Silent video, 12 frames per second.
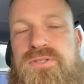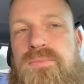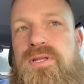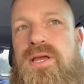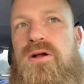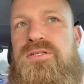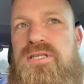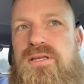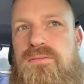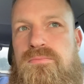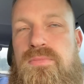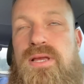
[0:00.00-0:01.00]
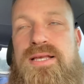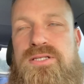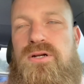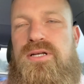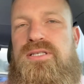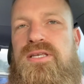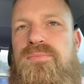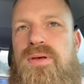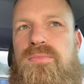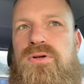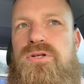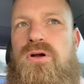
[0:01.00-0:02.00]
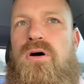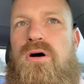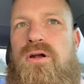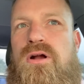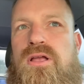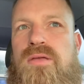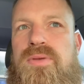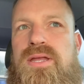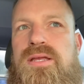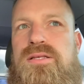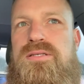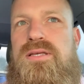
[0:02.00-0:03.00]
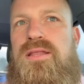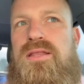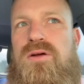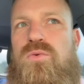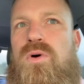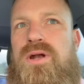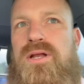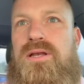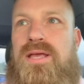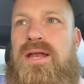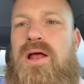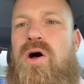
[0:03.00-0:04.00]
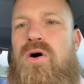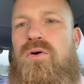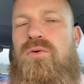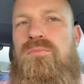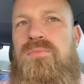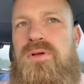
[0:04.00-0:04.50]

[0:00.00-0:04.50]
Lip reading: some of the SREC members are on our committees and they're wanting to get home